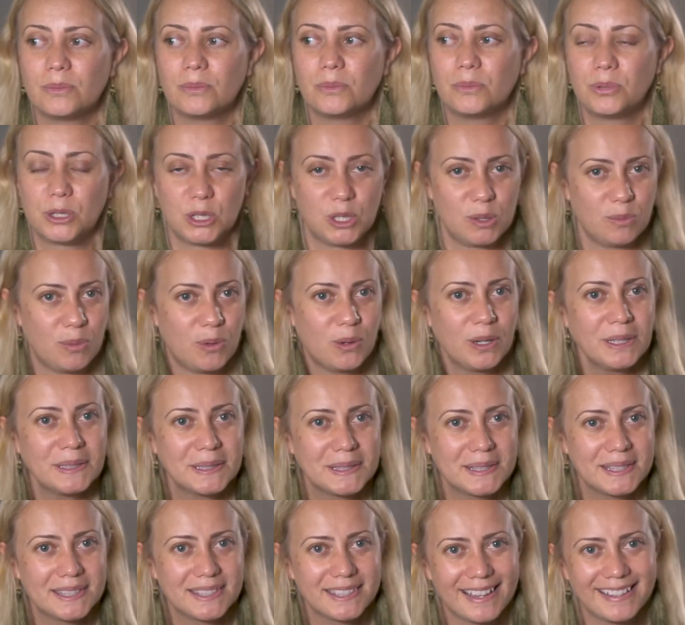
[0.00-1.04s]
pressure
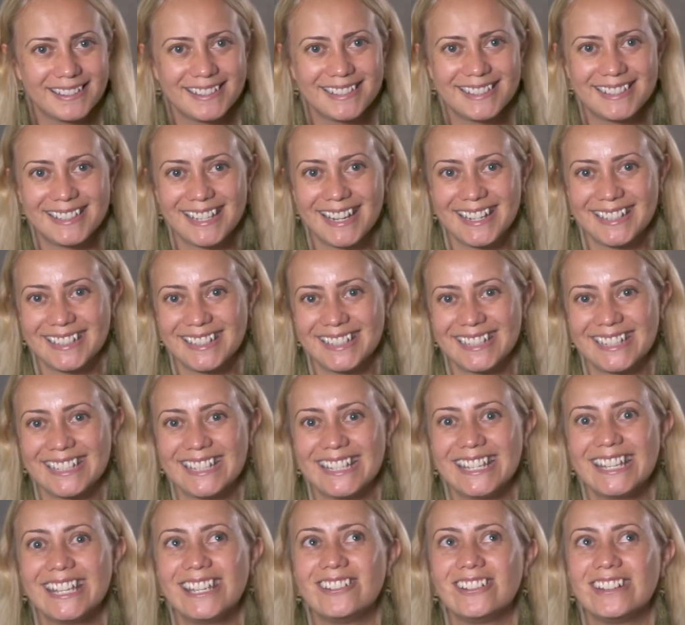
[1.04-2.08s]
points,
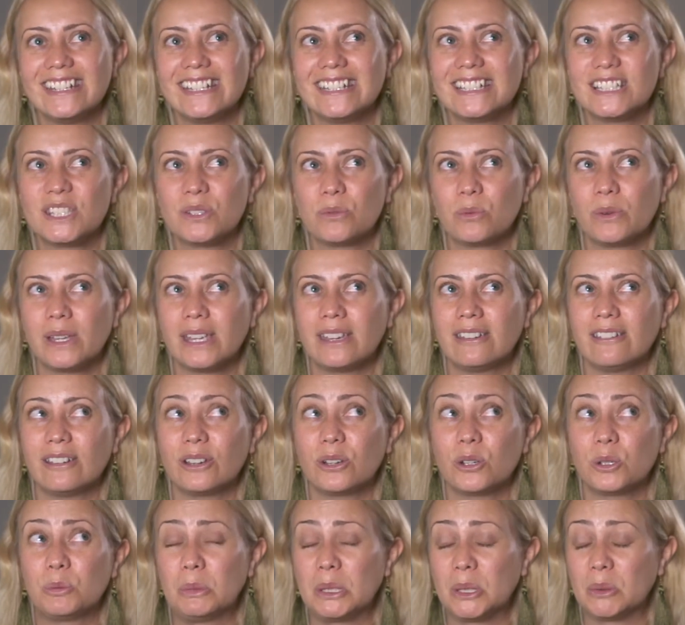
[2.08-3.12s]
understanding areas where it
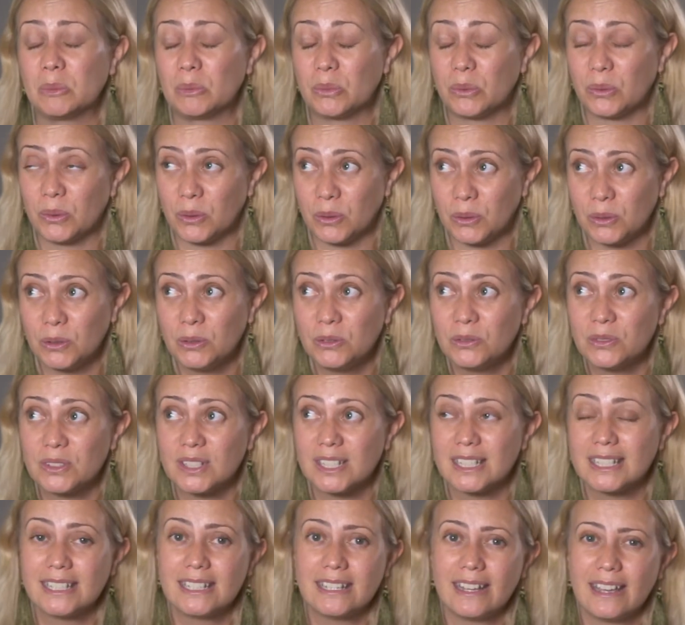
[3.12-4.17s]
could be
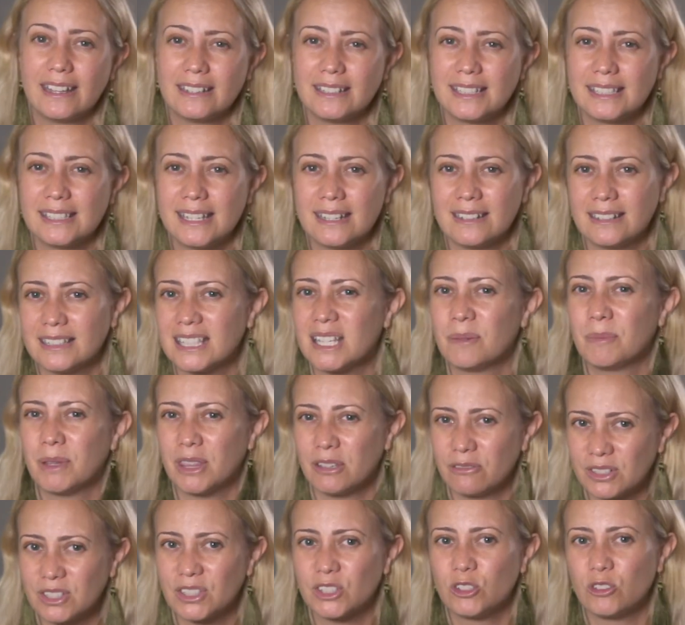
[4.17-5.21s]
improved, understanding some of
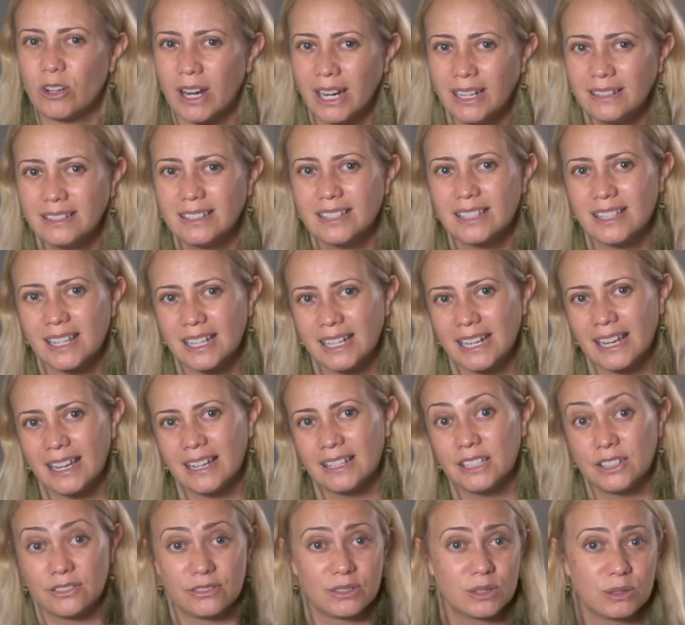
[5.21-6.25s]
the restraints that
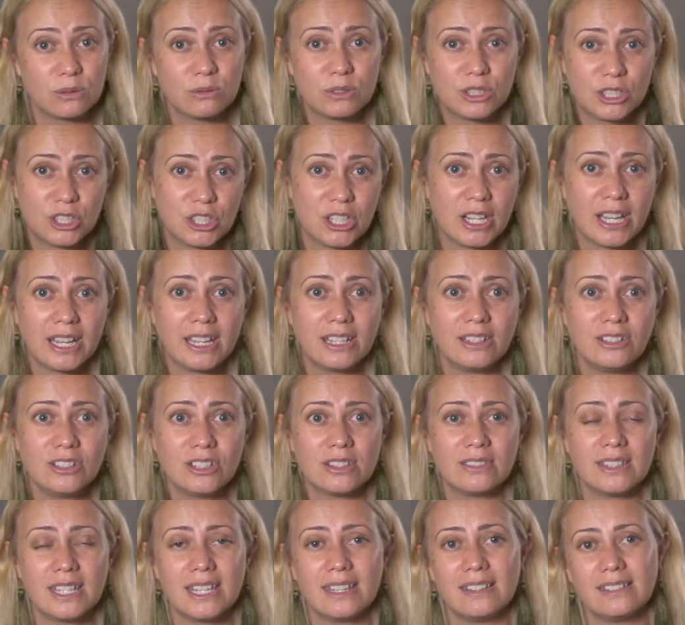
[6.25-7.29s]
are difficult to change
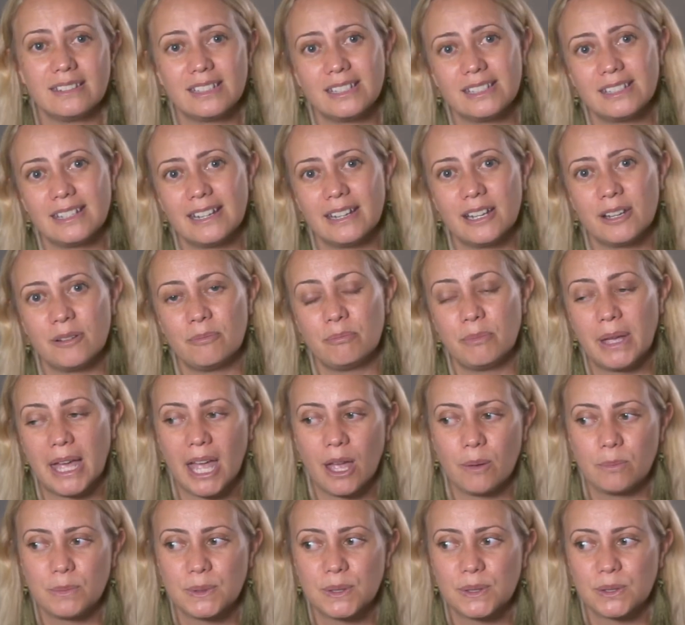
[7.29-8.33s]
and that
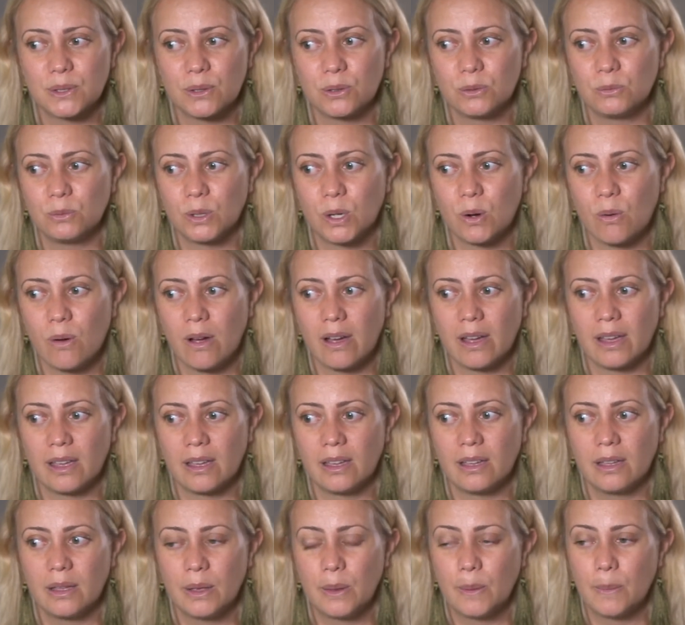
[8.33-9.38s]
perhaps could
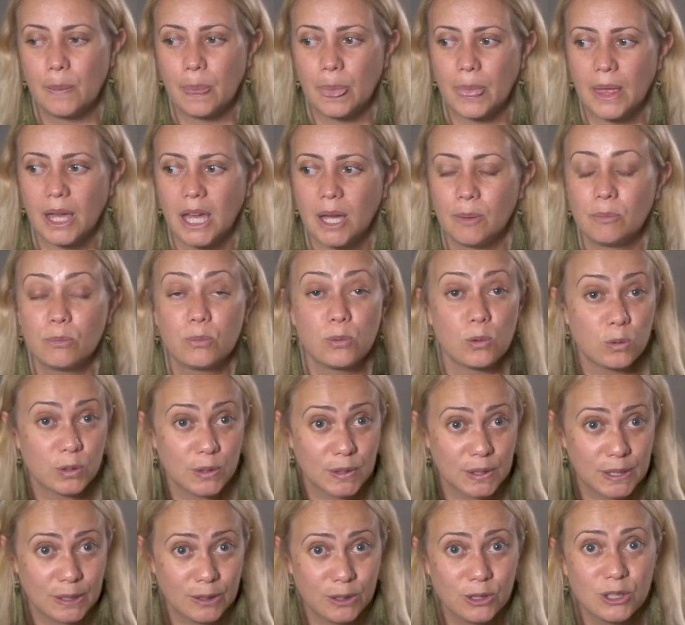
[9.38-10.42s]
require
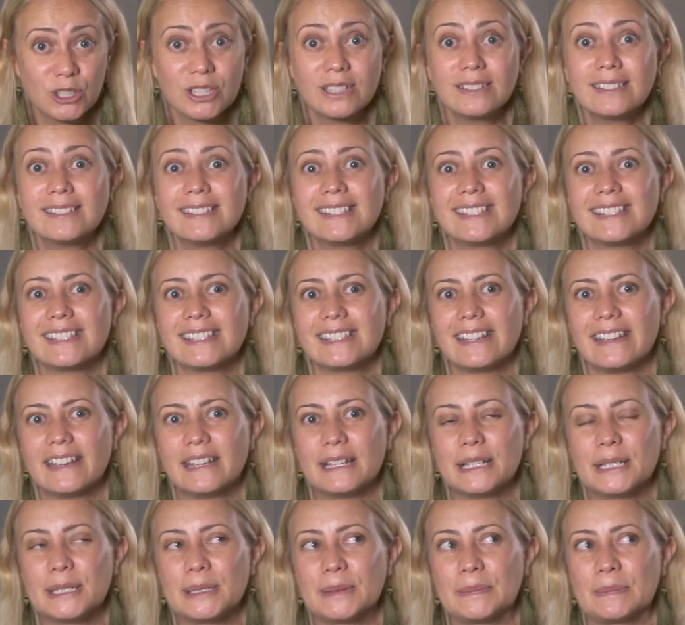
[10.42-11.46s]
broader solutions.
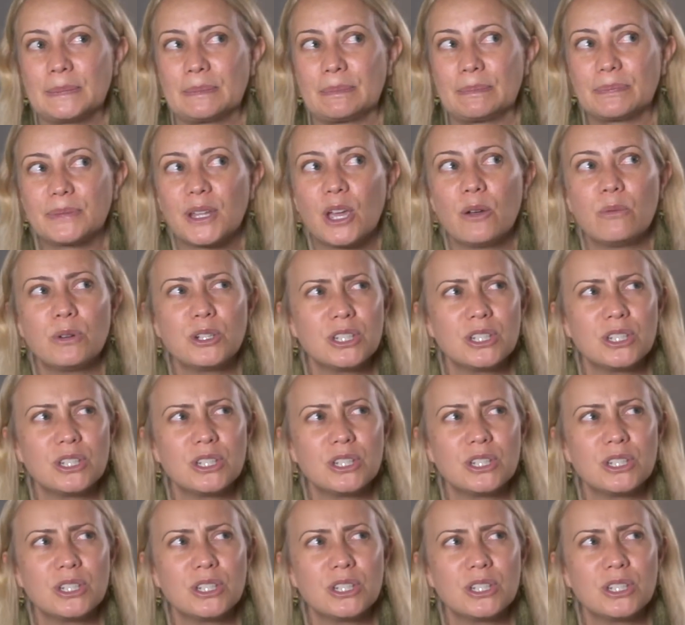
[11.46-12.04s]
I